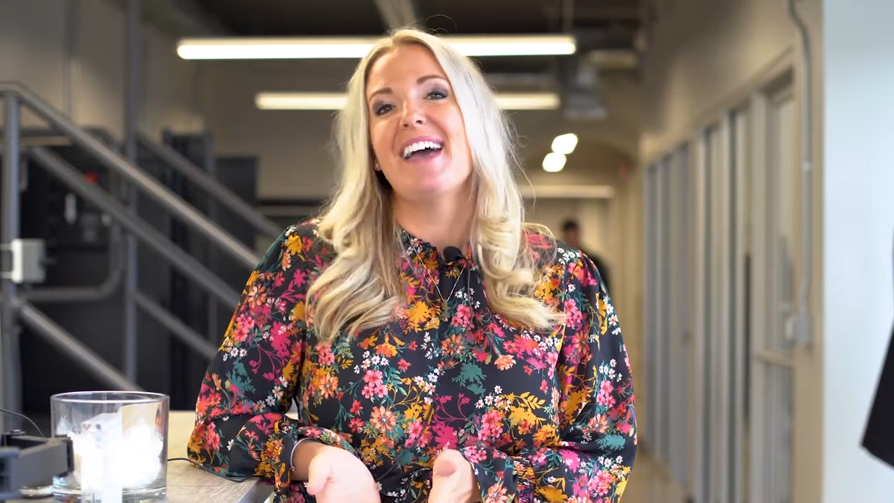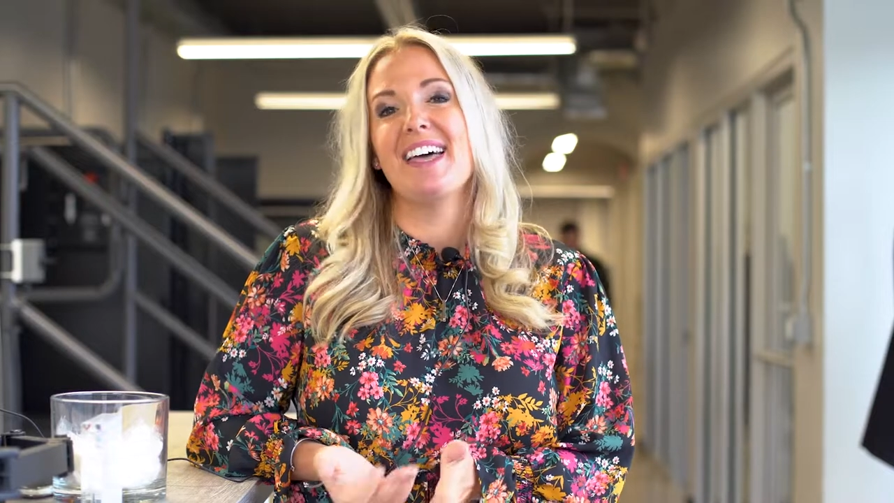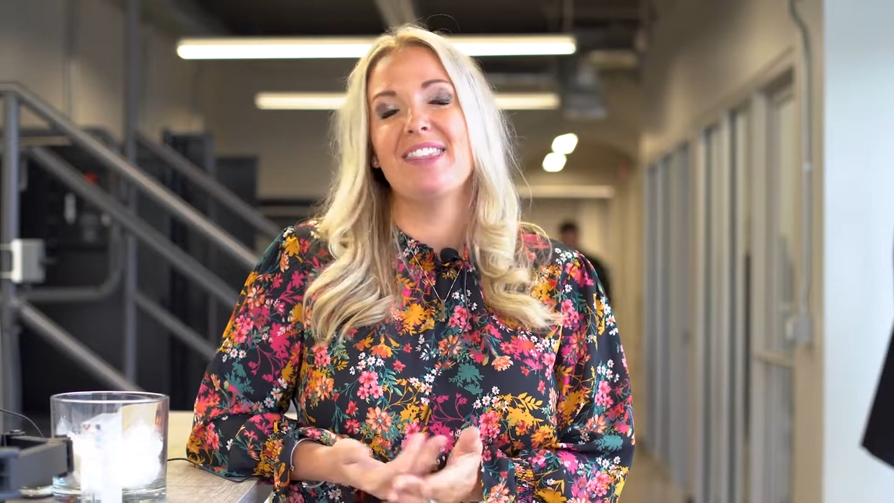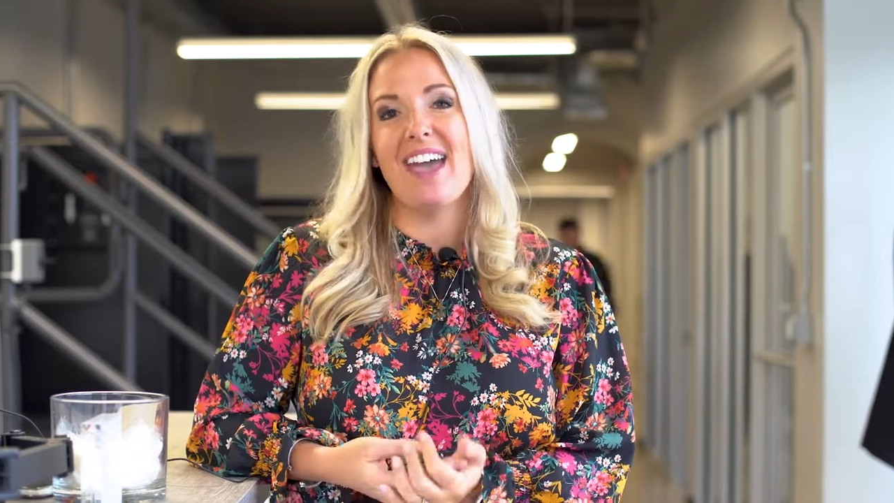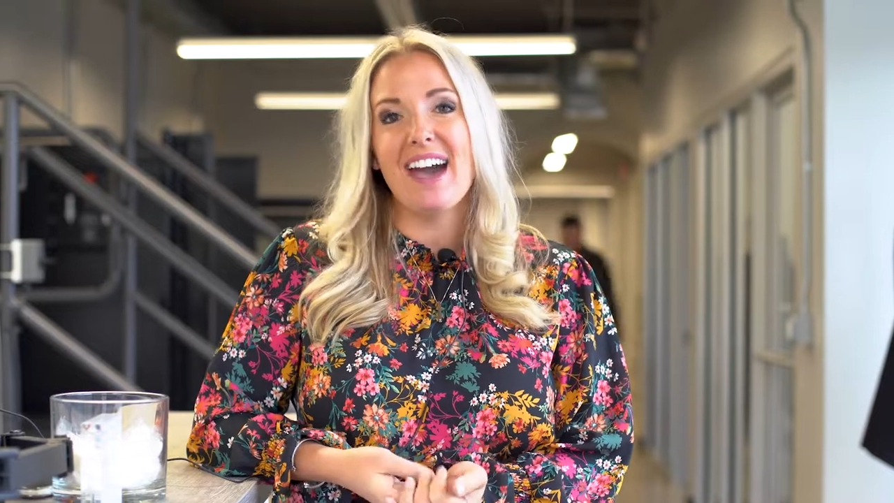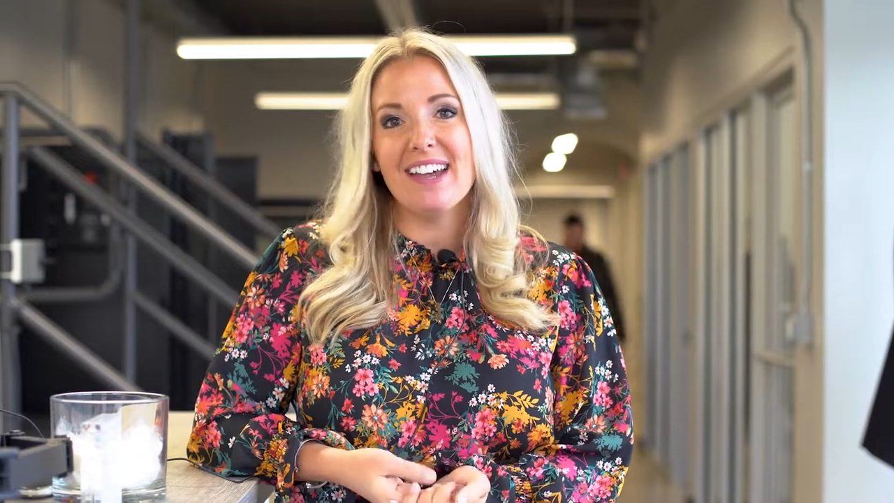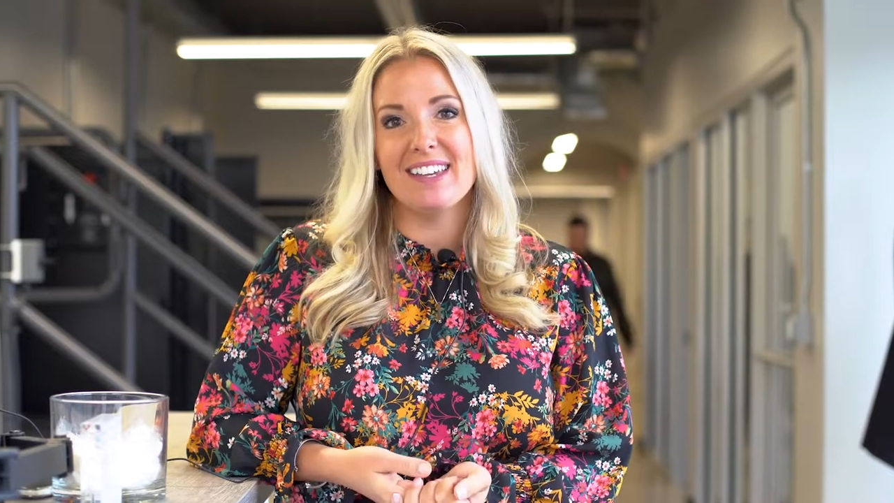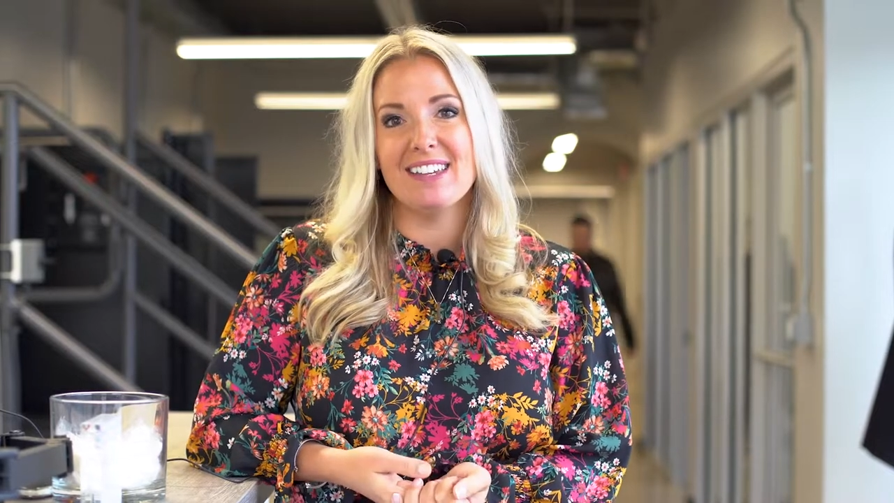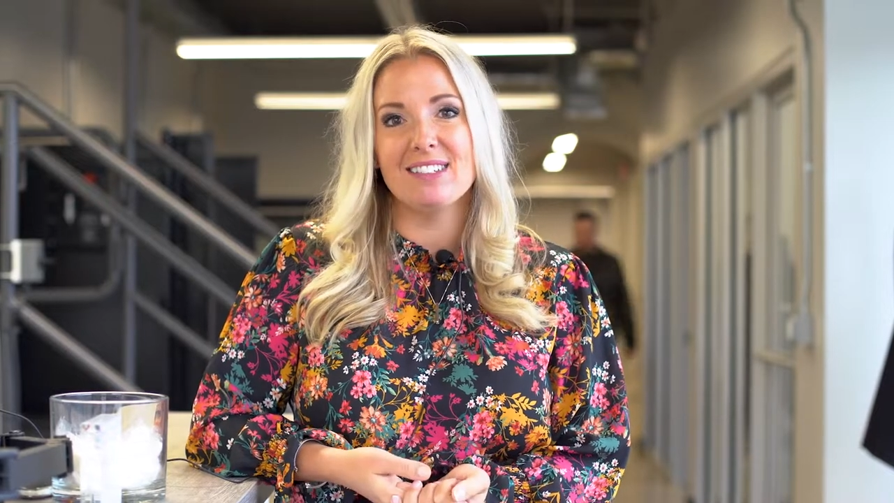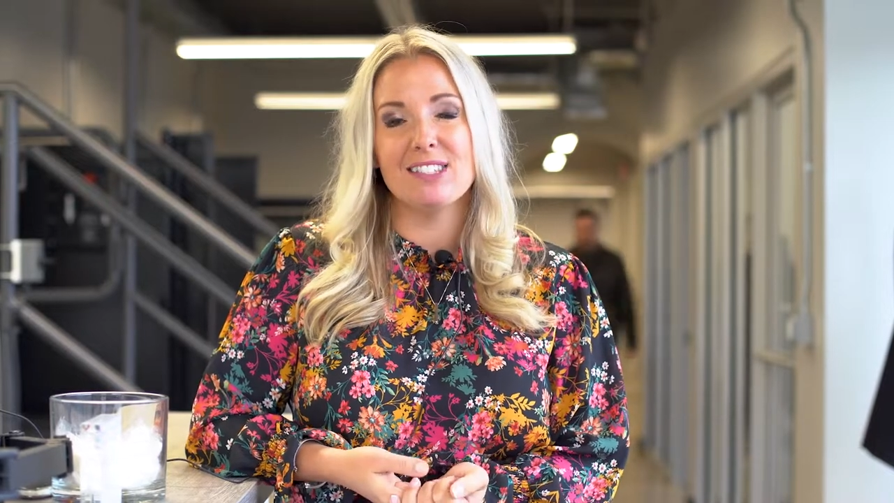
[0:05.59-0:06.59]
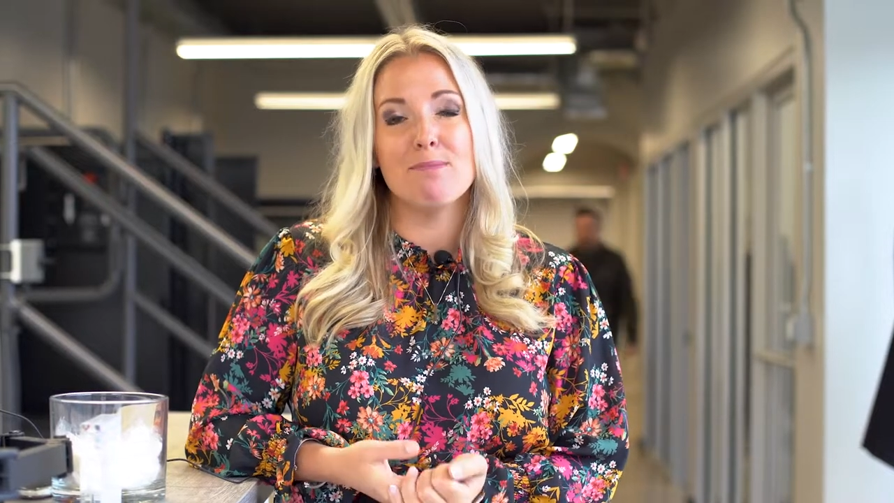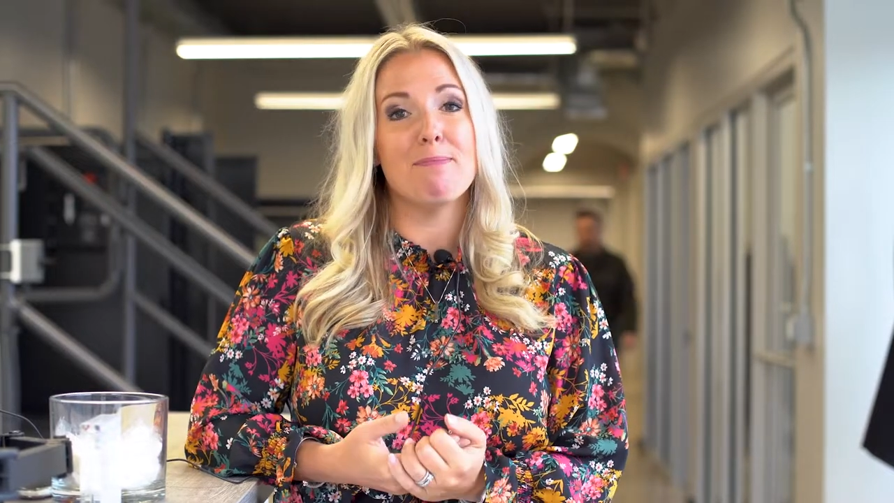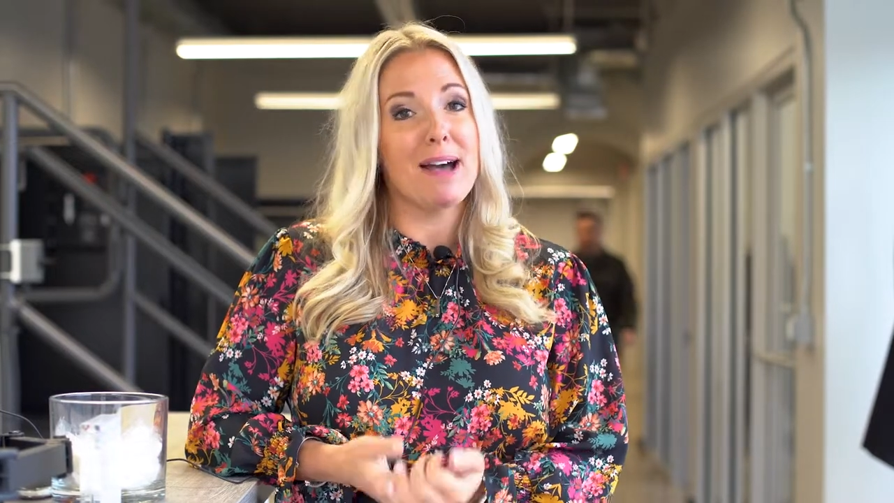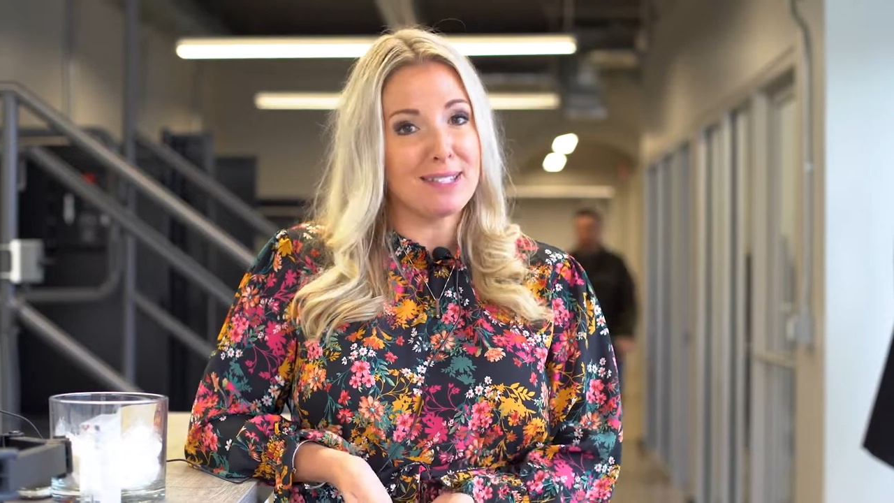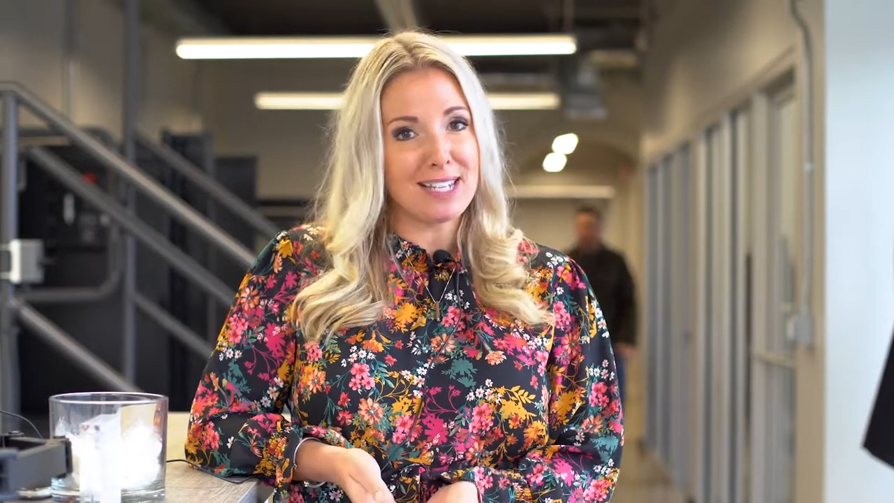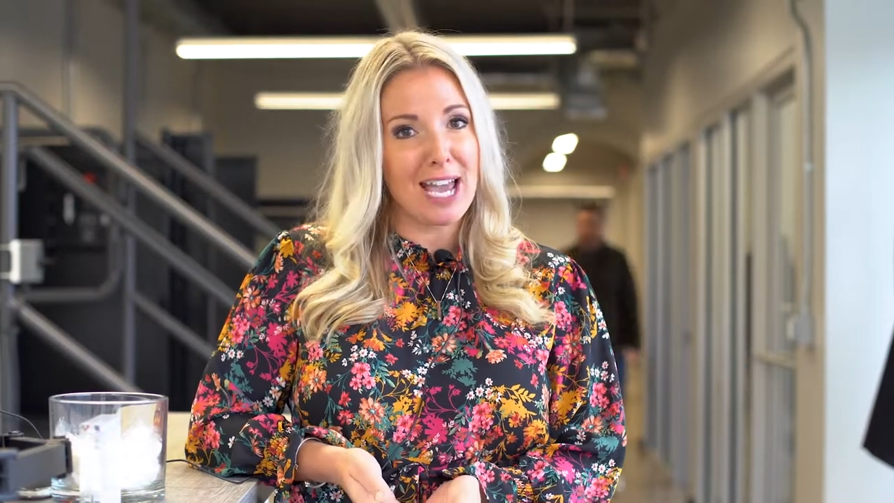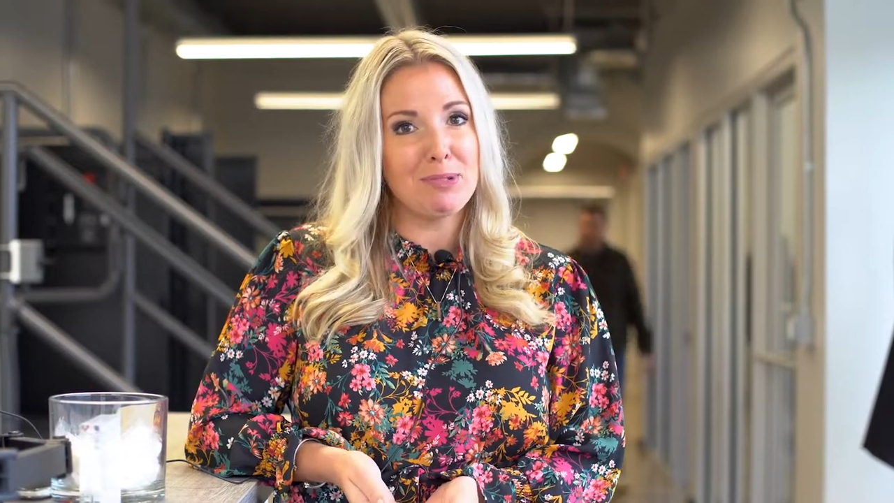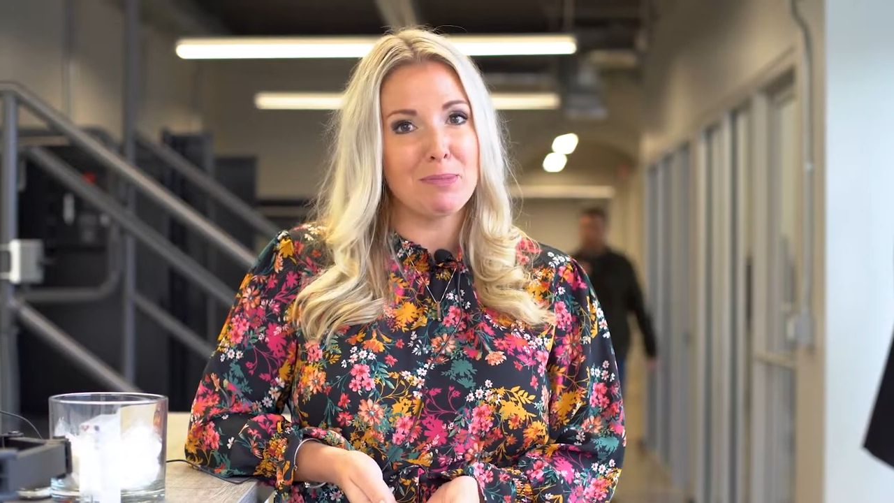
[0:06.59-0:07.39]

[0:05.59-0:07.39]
and that is the best time